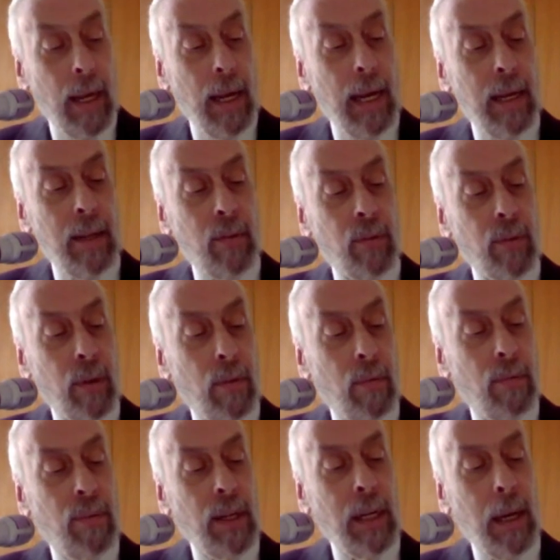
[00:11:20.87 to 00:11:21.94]
As
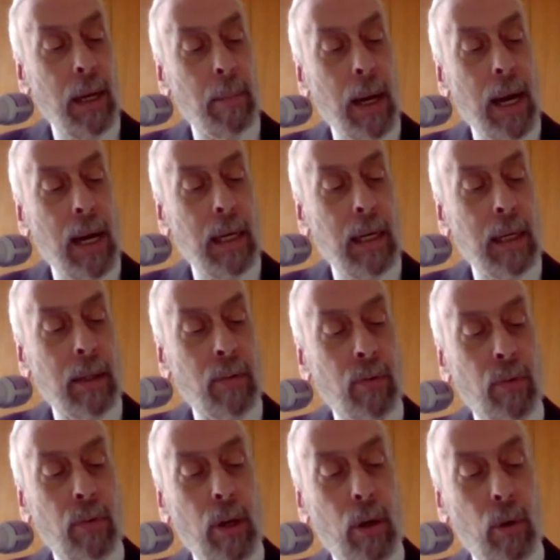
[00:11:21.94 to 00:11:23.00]
Wilhelm
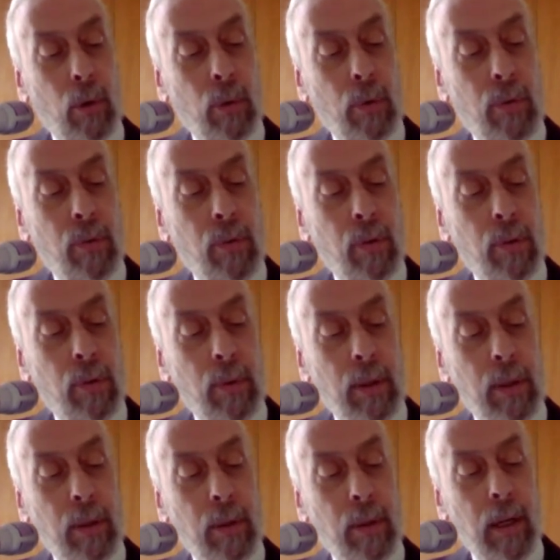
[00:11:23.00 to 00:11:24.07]
Eilers notes
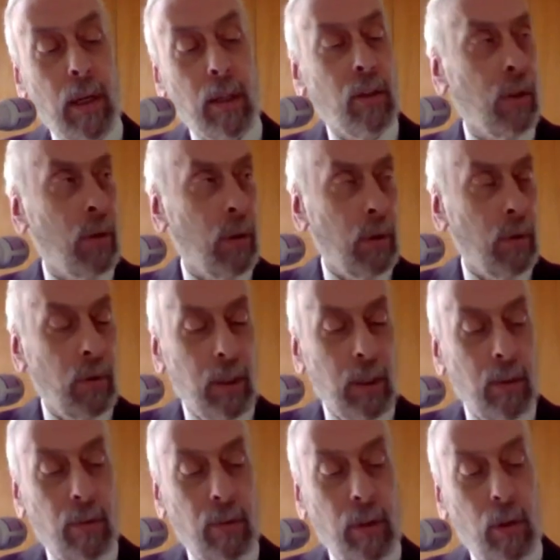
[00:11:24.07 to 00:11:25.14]
in the article on the
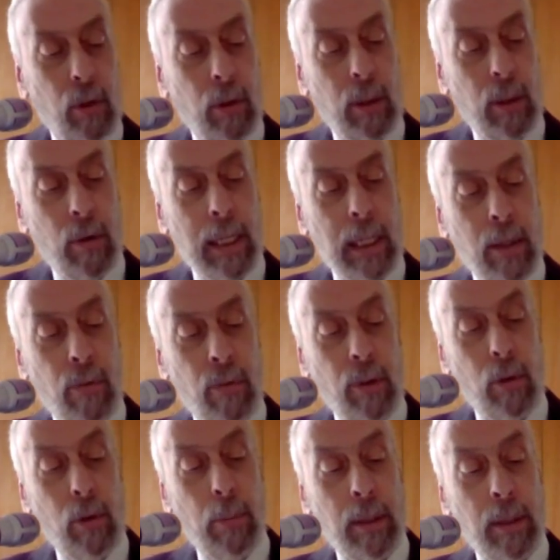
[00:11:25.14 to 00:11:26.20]
Iranian
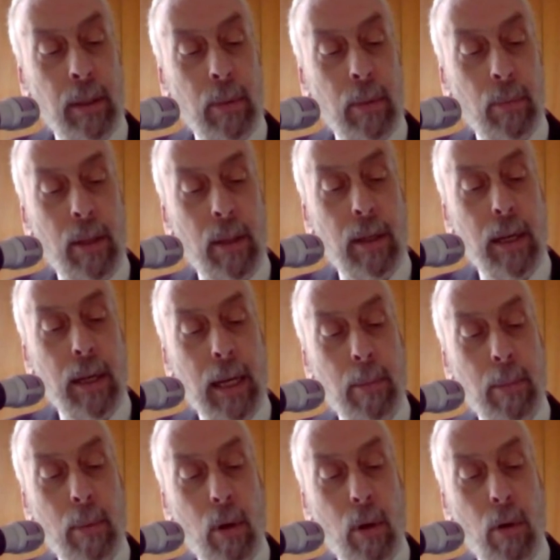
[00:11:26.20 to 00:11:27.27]
Encyclopedia, the
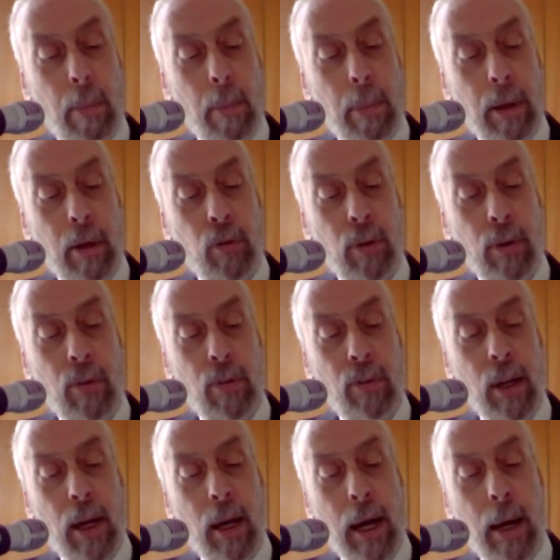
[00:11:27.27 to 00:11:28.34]
name of Persian
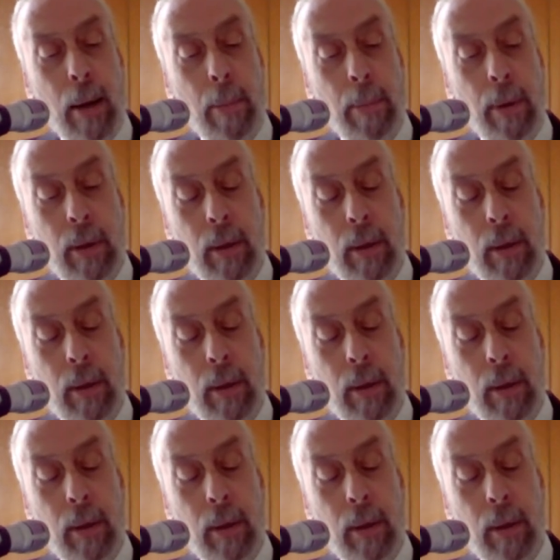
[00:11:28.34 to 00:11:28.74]
Zahab,